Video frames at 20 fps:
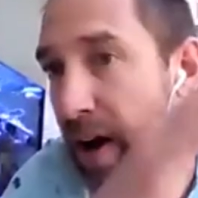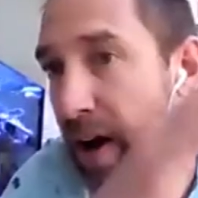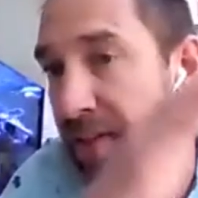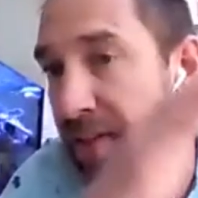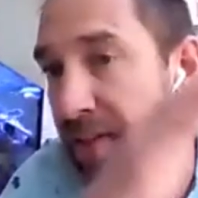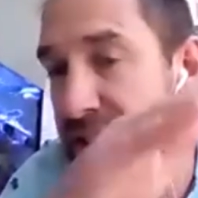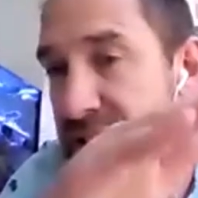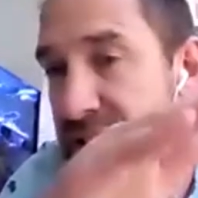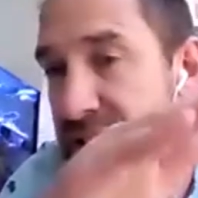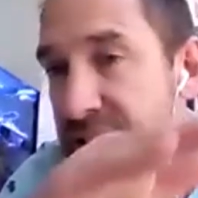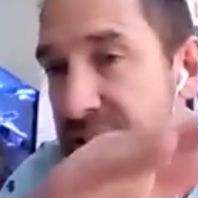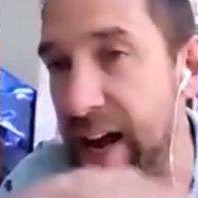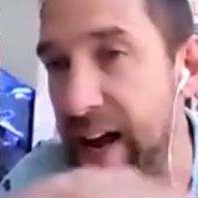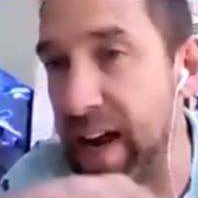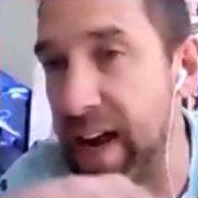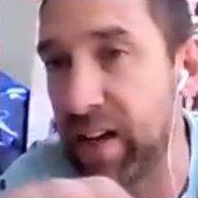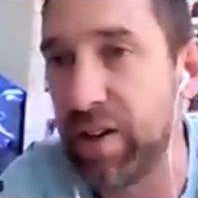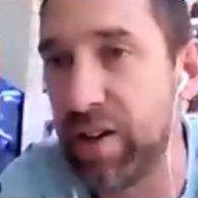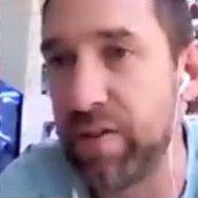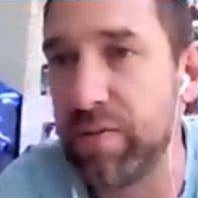and then
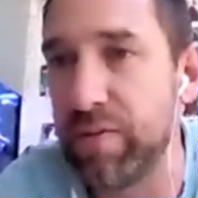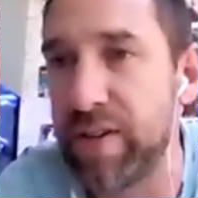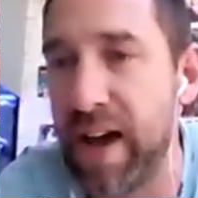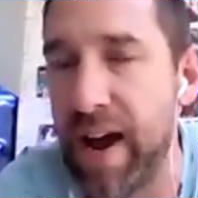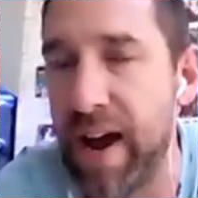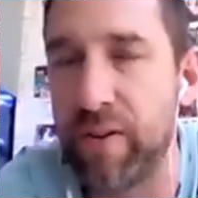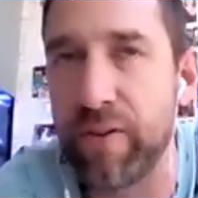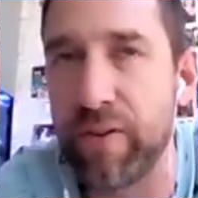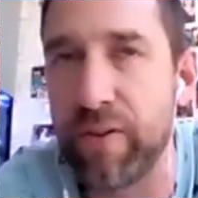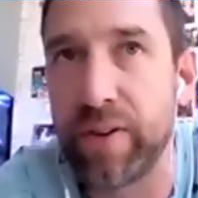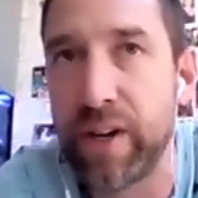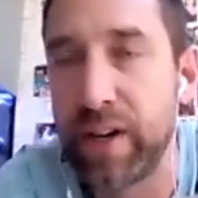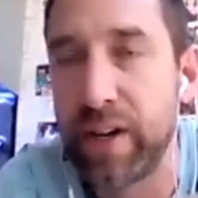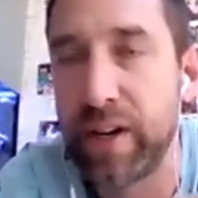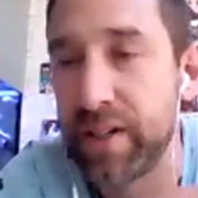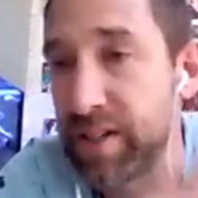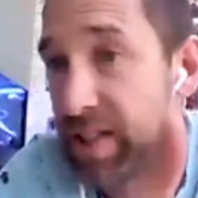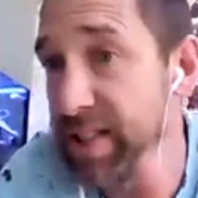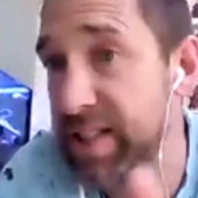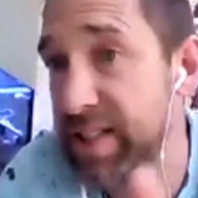stagger you down
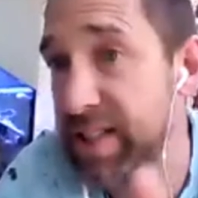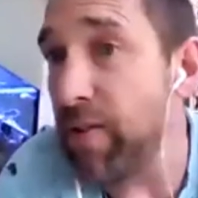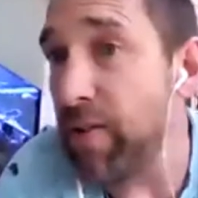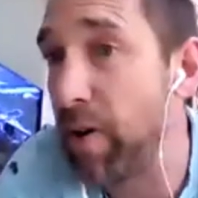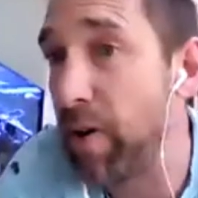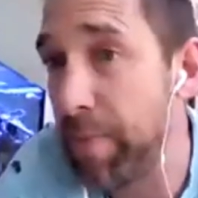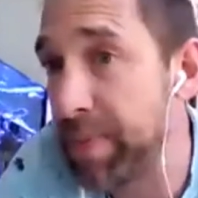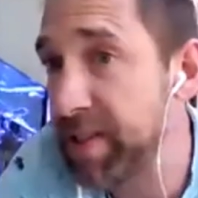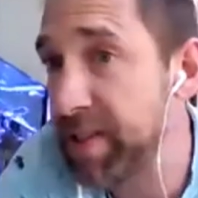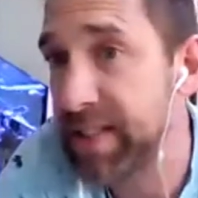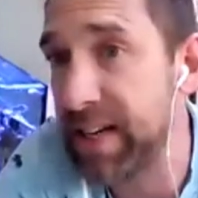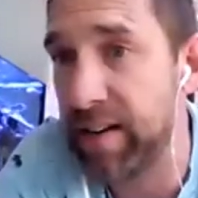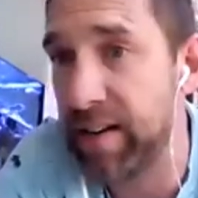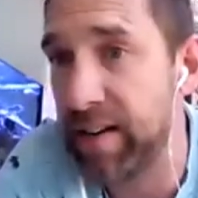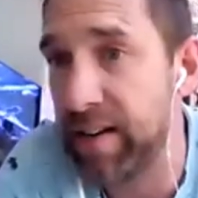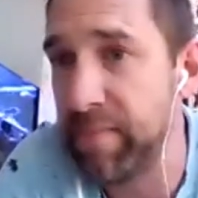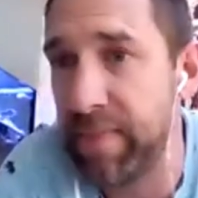to 0%